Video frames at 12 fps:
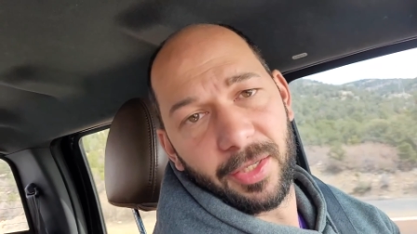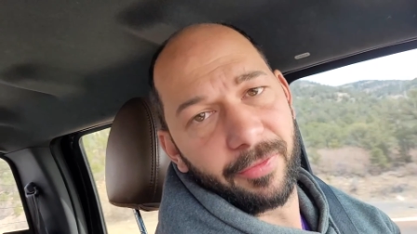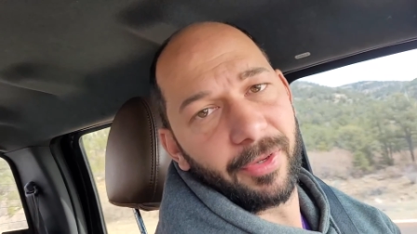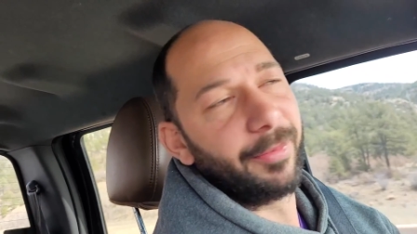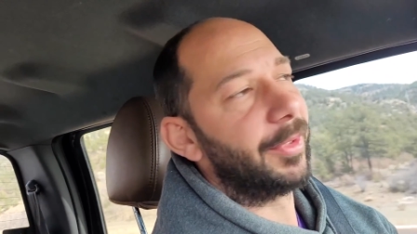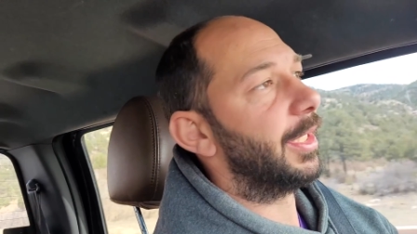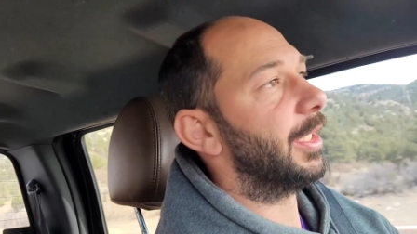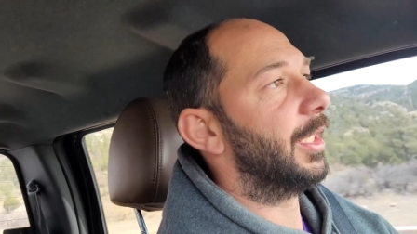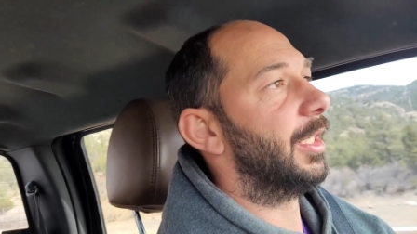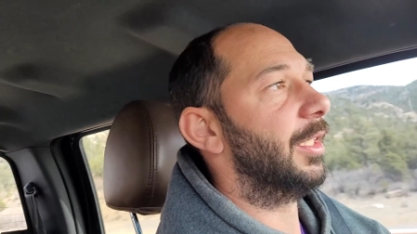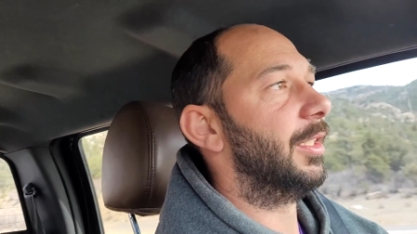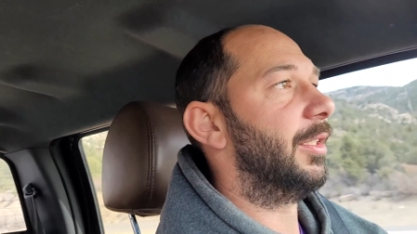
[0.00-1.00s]
from the
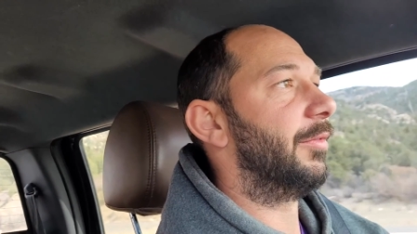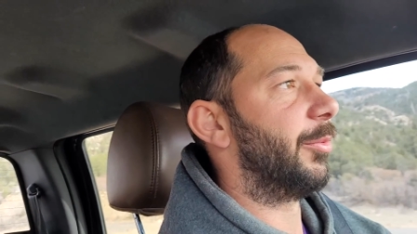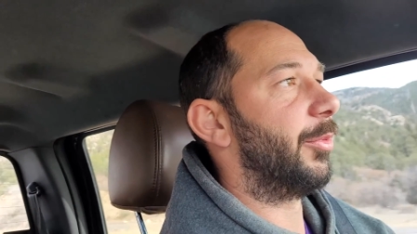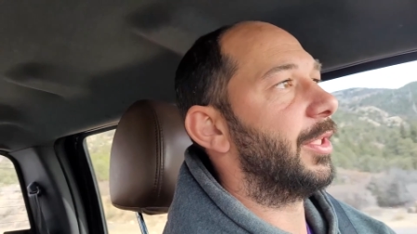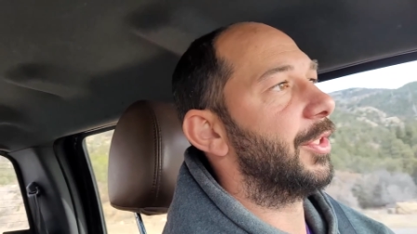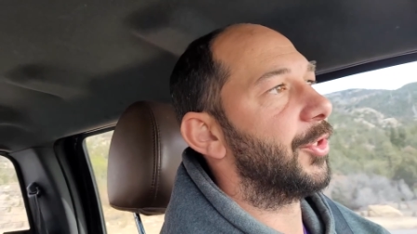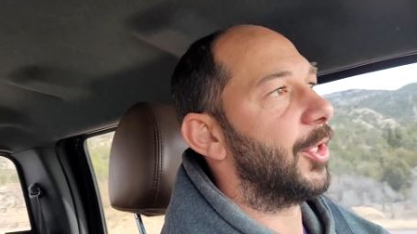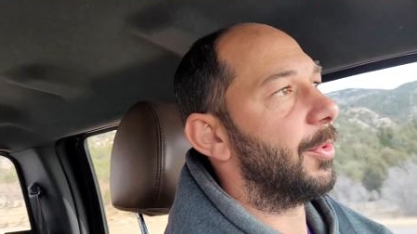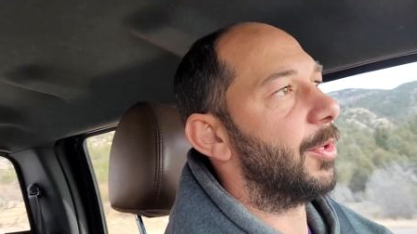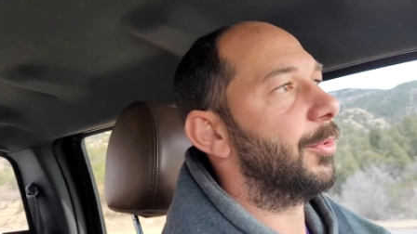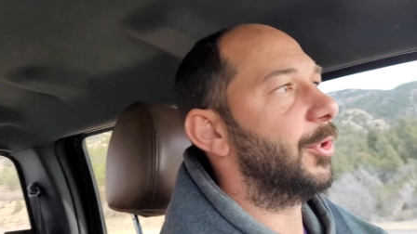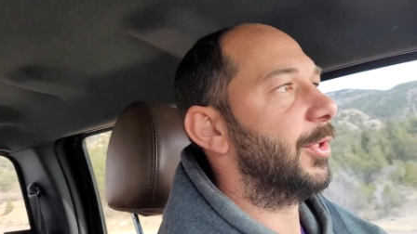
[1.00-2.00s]
uh, from when the
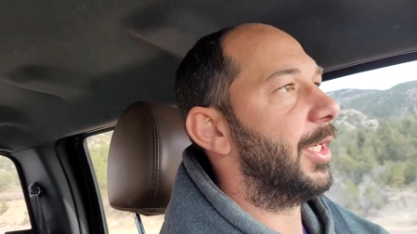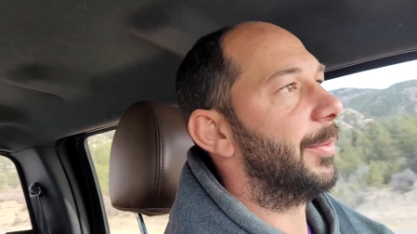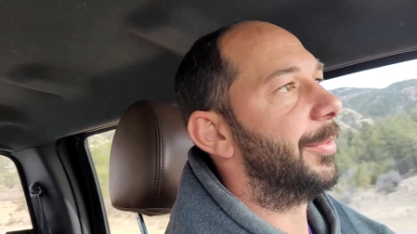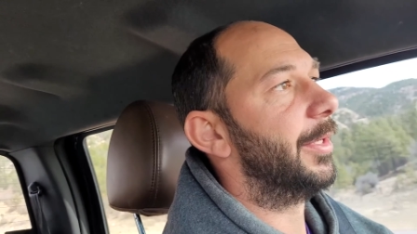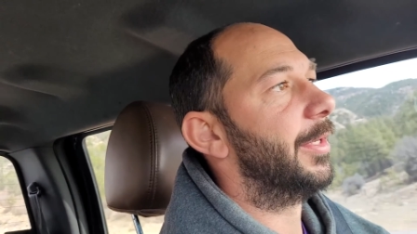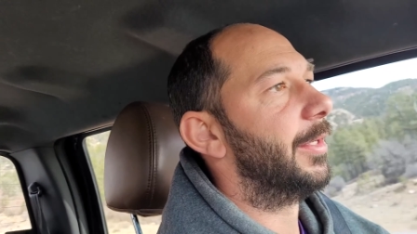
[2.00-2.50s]
turbo blew up.